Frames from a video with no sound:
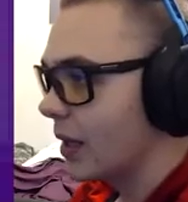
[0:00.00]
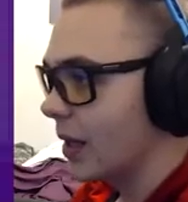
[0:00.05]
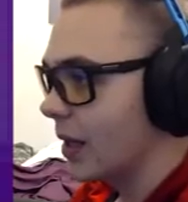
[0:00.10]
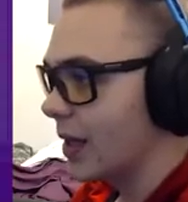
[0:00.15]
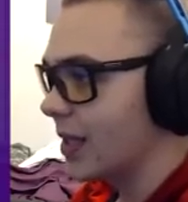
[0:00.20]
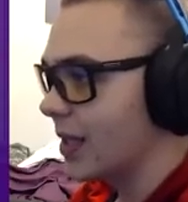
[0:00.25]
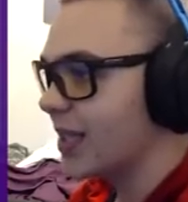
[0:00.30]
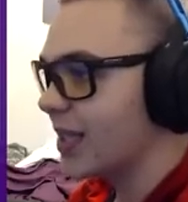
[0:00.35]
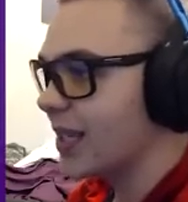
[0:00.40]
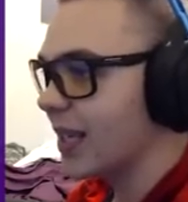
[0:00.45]
And
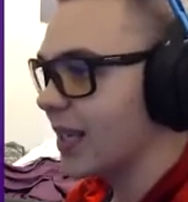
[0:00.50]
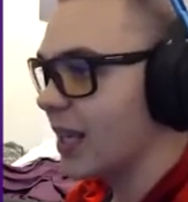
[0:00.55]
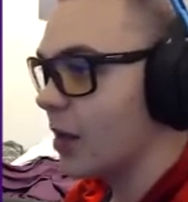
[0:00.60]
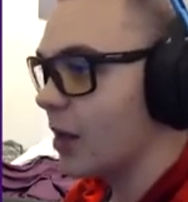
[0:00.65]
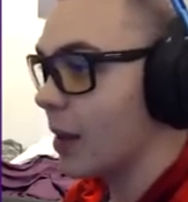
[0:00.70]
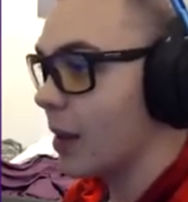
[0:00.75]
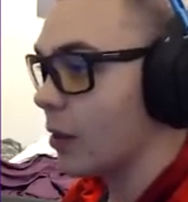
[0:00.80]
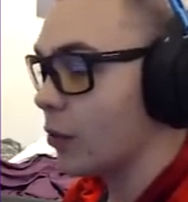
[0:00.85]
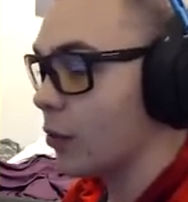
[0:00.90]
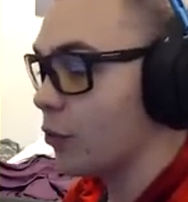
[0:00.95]
he's going to get
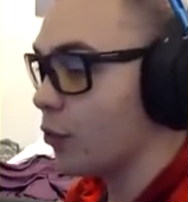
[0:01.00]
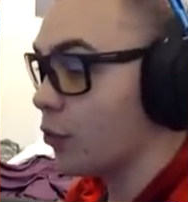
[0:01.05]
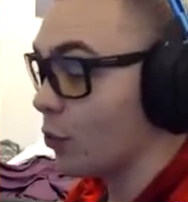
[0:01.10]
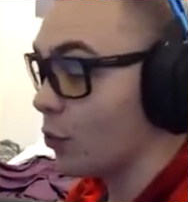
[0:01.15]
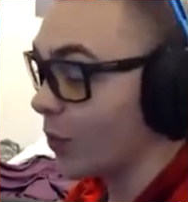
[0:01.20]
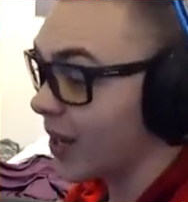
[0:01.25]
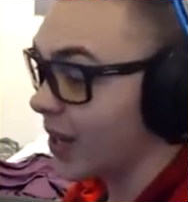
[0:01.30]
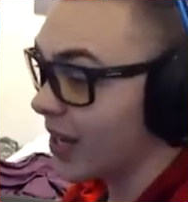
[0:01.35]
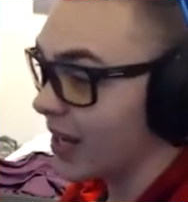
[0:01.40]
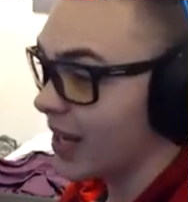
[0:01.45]
about
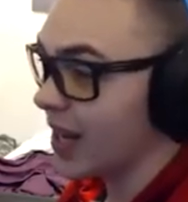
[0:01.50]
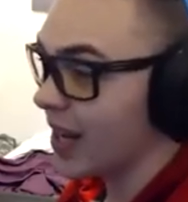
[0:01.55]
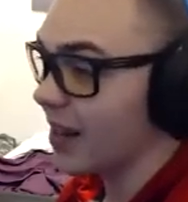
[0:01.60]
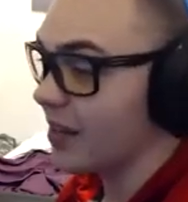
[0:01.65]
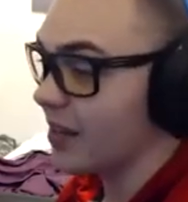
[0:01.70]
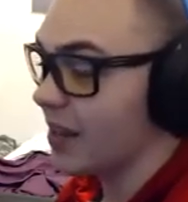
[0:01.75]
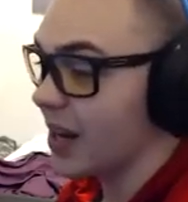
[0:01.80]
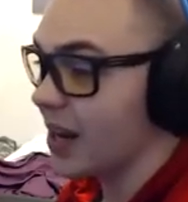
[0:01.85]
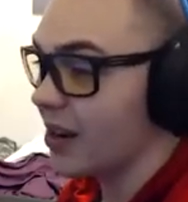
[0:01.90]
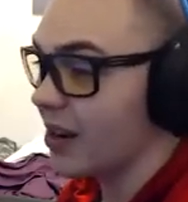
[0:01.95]
3
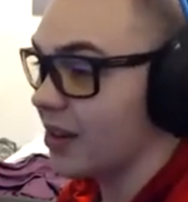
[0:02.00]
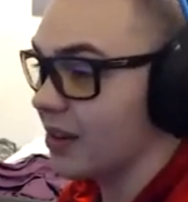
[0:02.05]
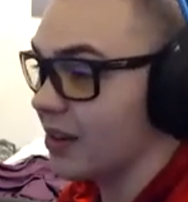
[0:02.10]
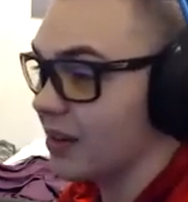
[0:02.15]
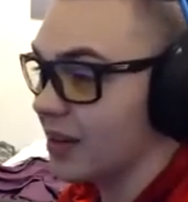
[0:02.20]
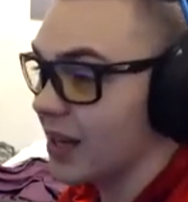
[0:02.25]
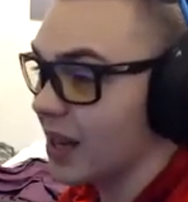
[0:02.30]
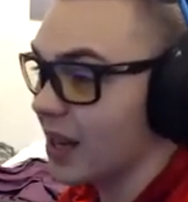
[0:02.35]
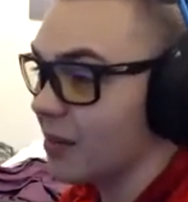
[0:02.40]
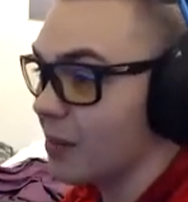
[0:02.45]
there.
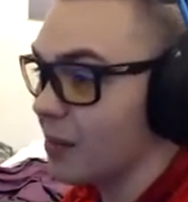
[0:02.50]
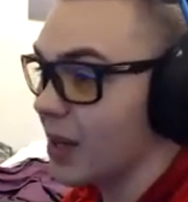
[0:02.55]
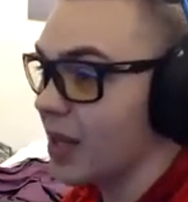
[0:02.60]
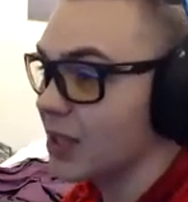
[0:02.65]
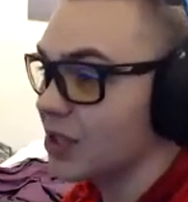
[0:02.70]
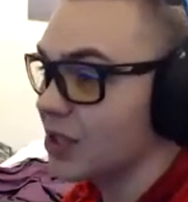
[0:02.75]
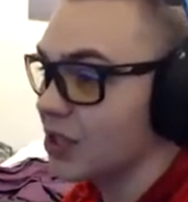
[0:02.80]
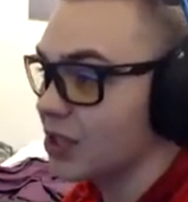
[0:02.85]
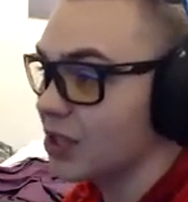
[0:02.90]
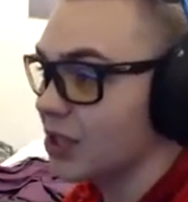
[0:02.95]
Not
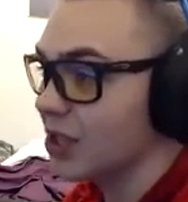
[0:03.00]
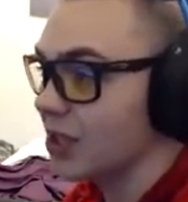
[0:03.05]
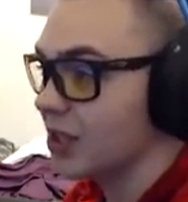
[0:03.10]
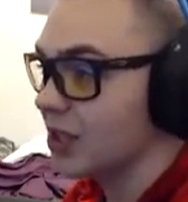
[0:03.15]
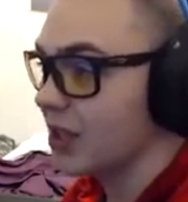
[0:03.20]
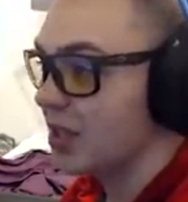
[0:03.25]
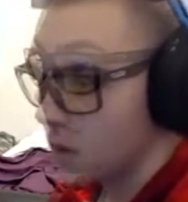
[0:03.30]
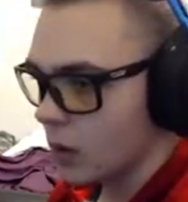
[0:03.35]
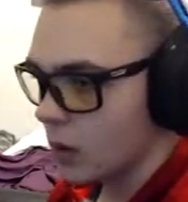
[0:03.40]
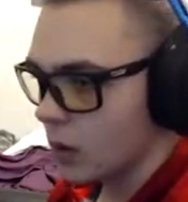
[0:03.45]
much.
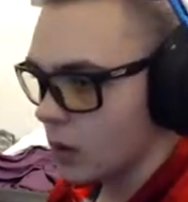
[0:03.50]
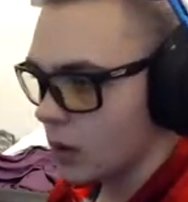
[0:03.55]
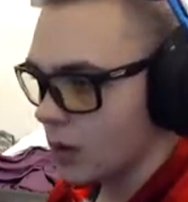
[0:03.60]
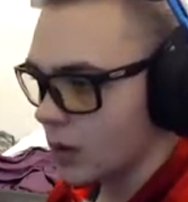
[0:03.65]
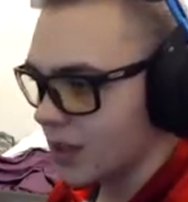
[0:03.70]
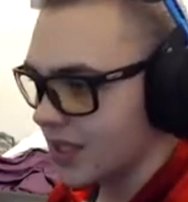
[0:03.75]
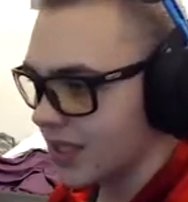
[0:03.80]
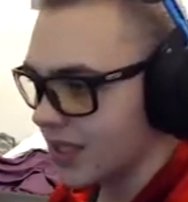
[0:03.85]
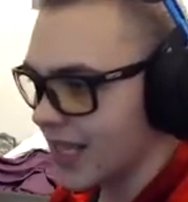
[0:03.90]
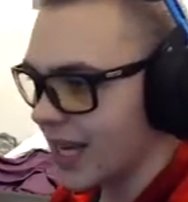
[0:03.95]

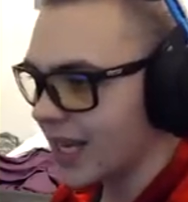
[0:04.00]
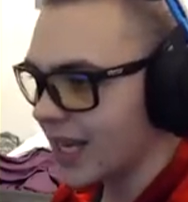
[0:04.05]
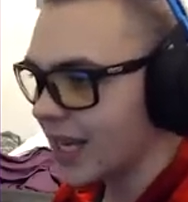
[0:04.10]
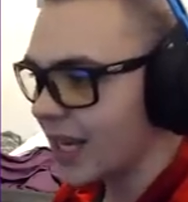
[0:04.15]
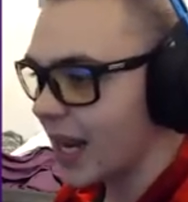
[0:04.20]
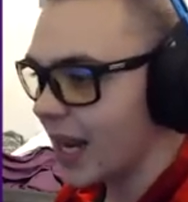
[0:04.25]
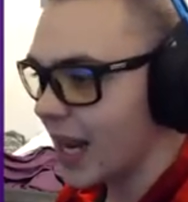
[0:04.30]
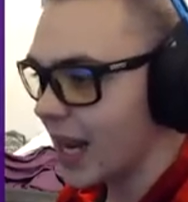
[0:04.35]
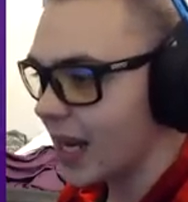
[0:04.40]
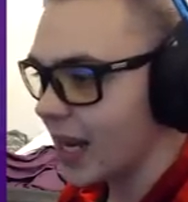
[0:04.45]

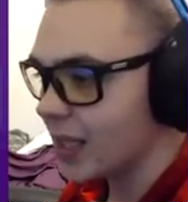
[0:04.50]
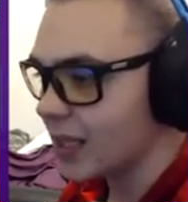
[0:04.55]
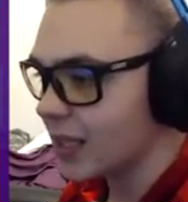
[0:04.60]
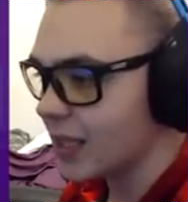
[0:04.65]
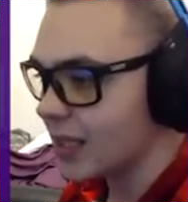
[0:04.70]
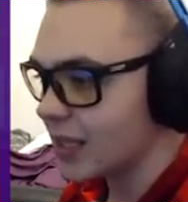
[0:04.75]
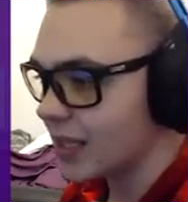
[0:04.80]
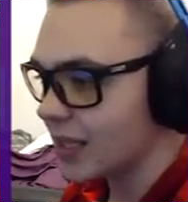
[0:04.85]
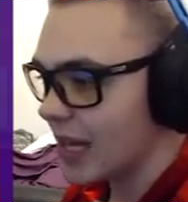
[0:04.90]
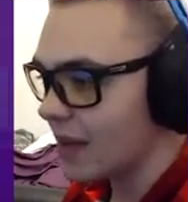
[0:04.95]
2nd and
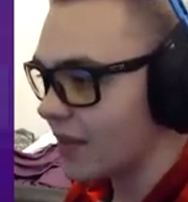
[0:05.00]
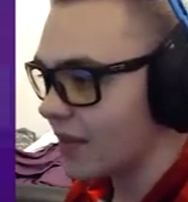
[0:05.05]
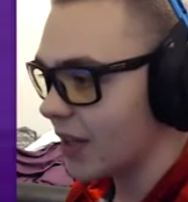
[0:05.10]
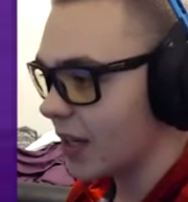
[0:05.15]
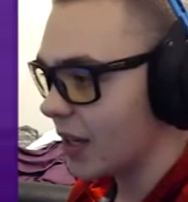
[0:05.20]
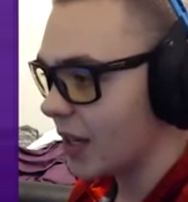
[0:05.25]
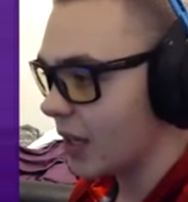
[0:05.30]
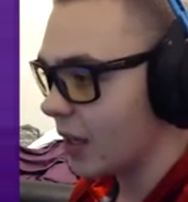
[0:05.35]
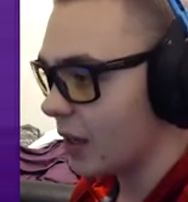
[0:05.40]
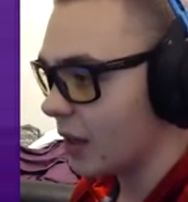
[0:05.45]
7
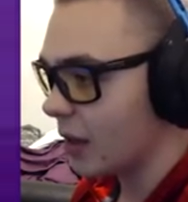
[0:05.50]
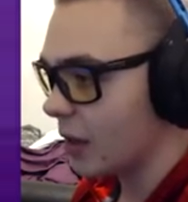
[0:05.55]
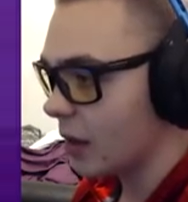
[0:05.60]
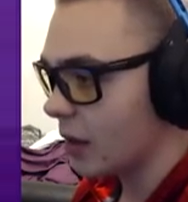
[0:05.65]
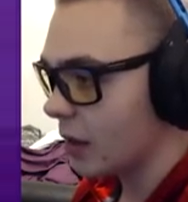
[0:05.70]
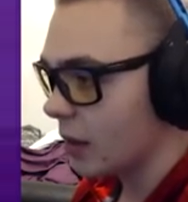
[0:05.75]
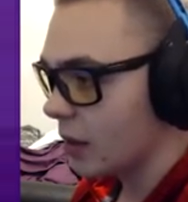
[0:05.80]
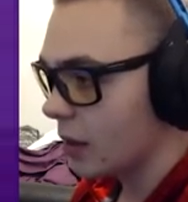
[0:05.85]
here.